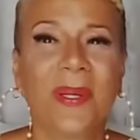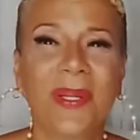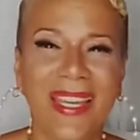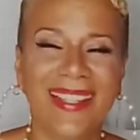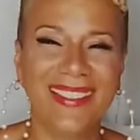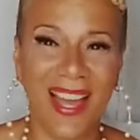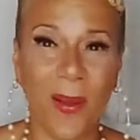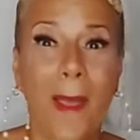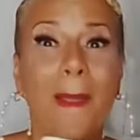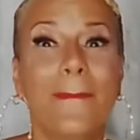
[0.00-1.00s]
Okay,
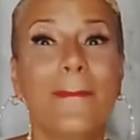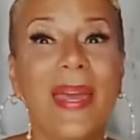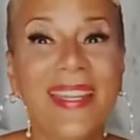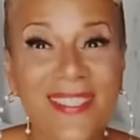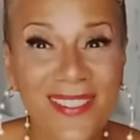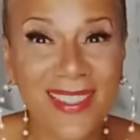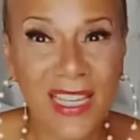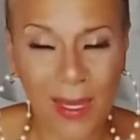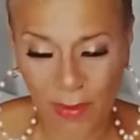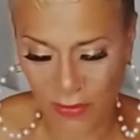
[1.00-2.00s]
now, major
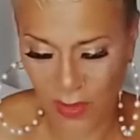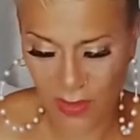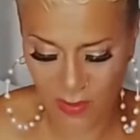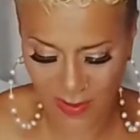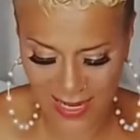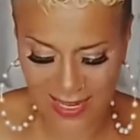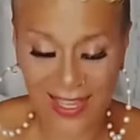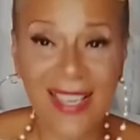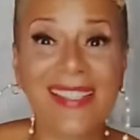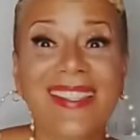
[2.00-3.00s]
theme for the week
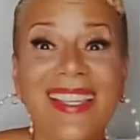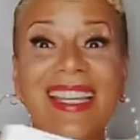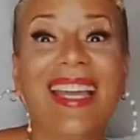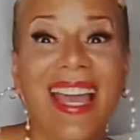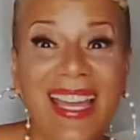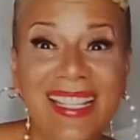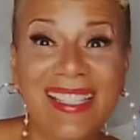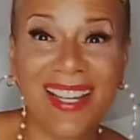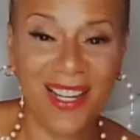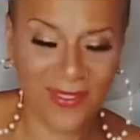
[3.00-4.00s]
is the
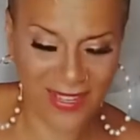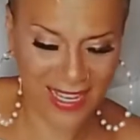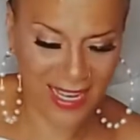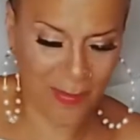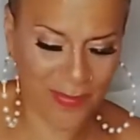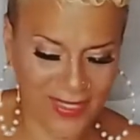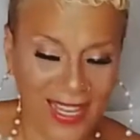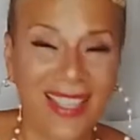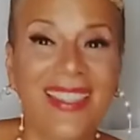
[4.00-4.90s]
Ace of Cups,